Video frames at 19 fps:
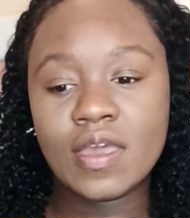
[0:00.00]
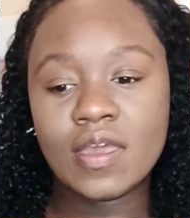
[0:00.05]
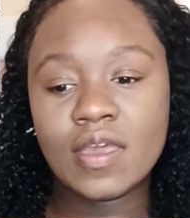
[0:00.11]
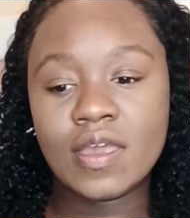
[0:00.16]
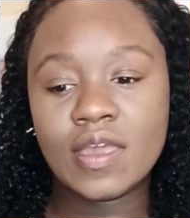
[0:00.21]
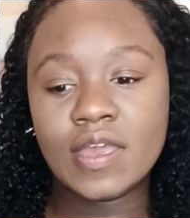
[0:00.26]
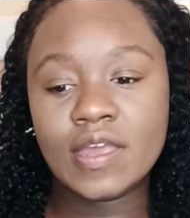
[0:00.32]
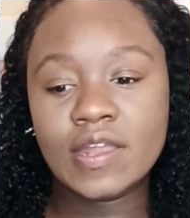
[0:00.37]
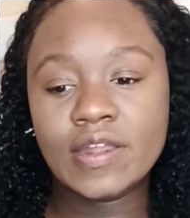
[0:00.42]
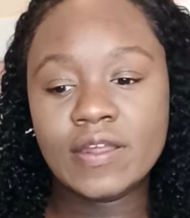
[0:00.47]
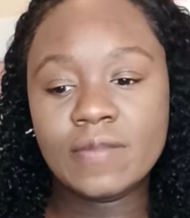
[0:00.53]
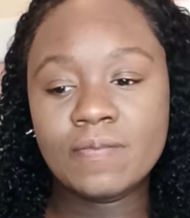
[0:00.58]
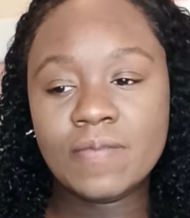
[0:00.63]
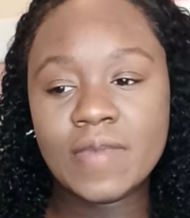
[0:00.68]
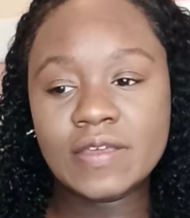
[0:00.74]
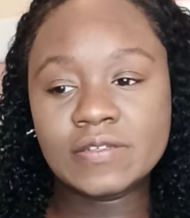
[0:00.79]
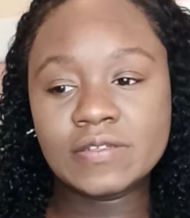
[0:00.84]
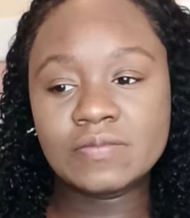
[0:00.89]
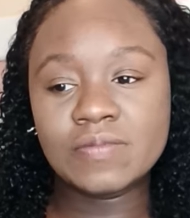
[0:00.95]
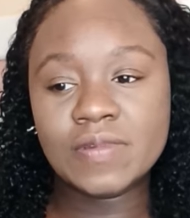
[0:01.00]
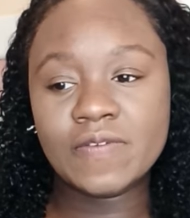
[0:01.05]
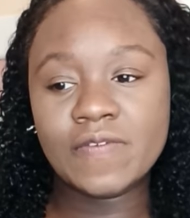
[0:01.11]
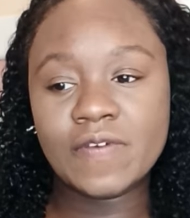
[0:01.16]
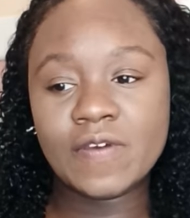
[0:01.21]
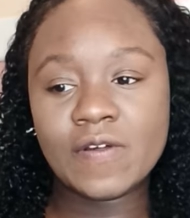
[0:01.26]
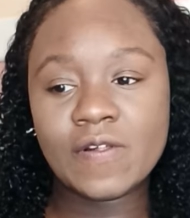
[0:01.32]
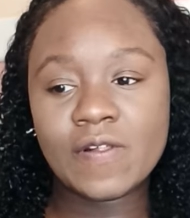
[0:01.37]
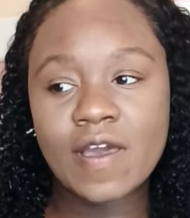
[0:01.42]
and it makes me
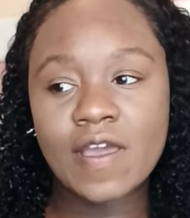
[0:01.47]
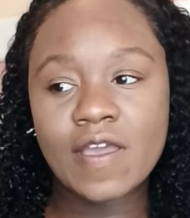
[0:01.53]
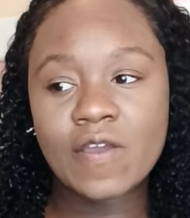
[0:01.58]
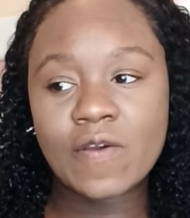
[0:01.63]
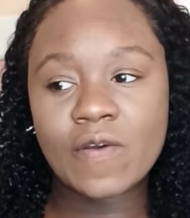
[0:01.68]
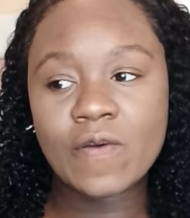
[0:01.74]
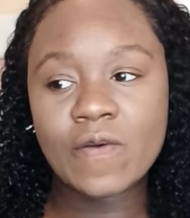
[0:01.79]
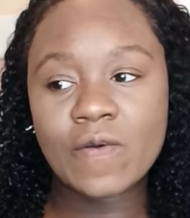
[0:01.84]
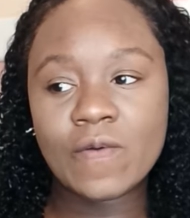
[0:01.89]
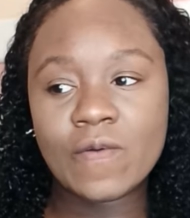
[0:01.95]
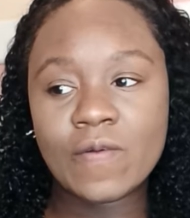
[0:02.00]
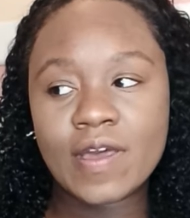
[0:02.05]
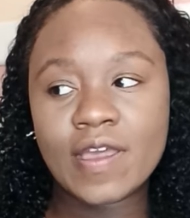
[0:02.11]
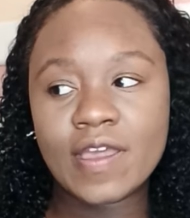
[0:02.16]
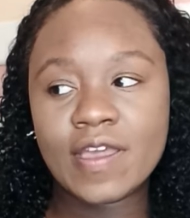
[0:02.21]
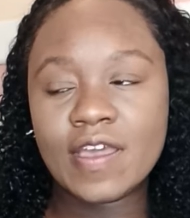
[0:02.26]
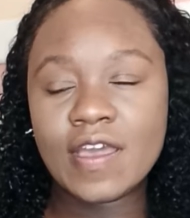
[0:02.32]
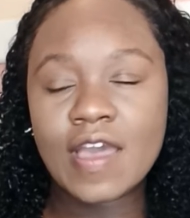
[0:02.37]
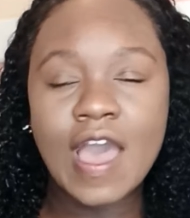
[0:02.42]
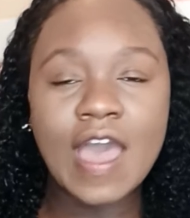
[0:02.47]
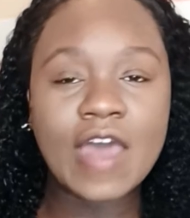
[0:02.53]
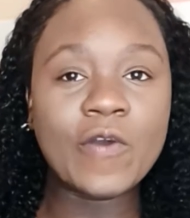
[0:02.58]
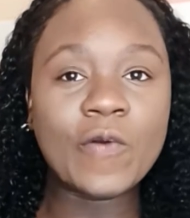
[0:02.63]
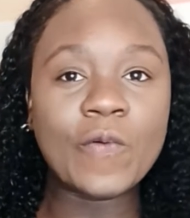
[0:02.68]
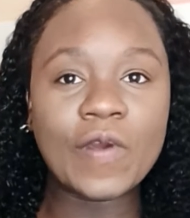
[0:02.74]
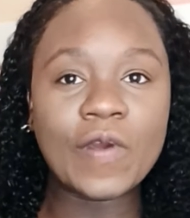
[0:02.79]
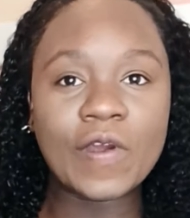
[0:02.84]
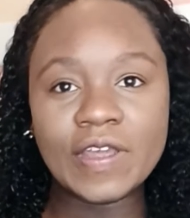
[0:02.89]
feel like oh like kind
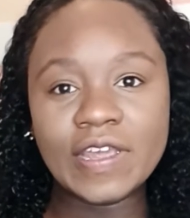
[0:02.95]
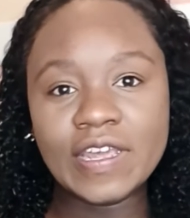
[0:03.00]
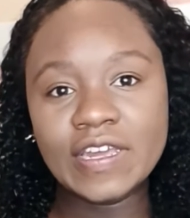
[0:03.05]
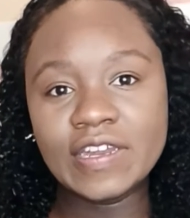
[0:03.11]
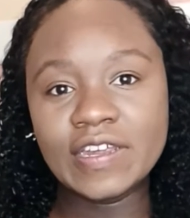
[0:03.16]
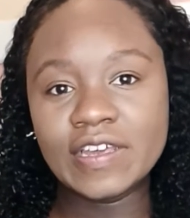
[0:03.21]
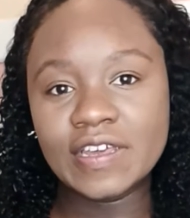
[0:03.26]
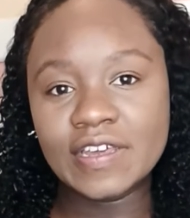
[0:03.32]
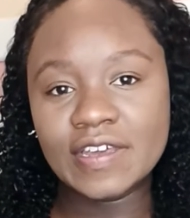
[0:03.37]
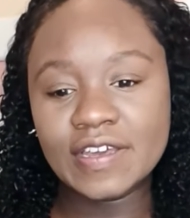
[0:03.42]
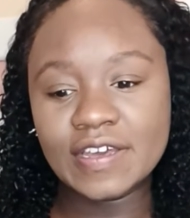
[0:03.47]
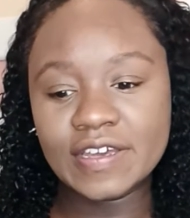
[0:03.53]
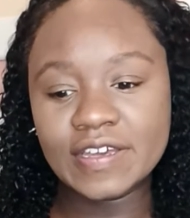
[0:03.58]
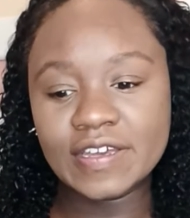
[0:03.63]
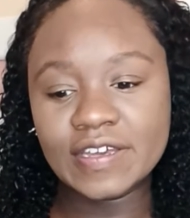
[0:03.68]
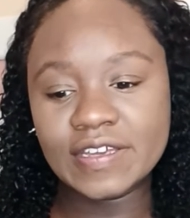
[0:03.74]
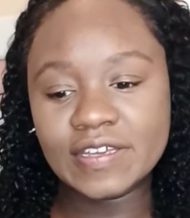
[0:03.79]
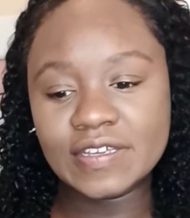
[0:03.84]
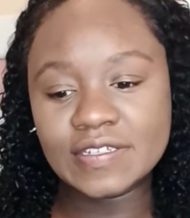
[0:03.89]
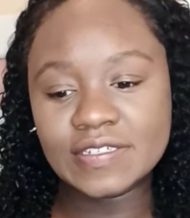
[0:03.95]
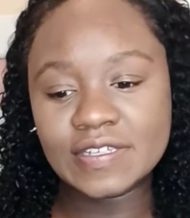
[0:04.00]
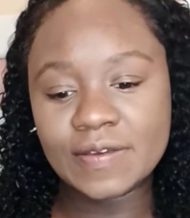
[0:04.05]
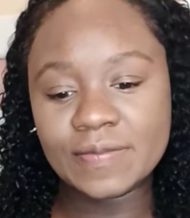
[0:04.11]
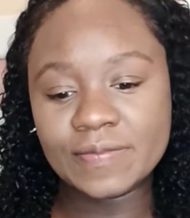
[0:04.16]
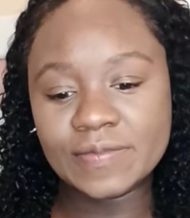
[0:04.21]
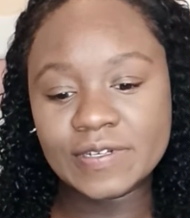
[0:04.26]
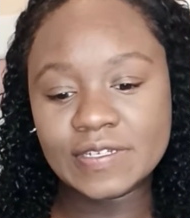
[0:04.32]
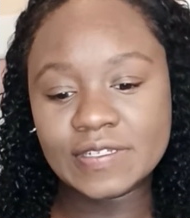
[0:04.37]
of worried because
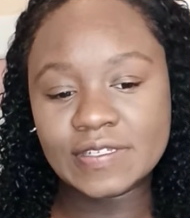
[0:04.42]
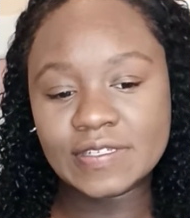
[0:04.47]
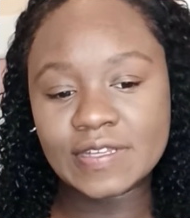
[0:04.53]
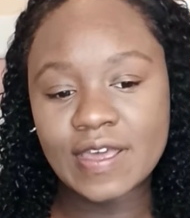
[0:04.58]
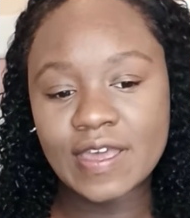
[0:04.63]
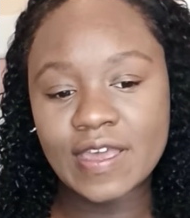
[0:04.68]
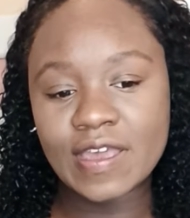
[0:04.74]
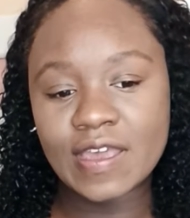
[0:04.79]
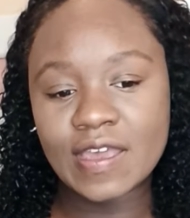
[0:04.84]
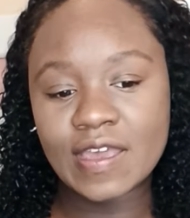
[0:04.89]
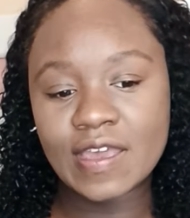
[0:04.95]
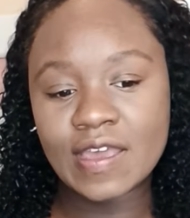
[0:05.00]
i'm just like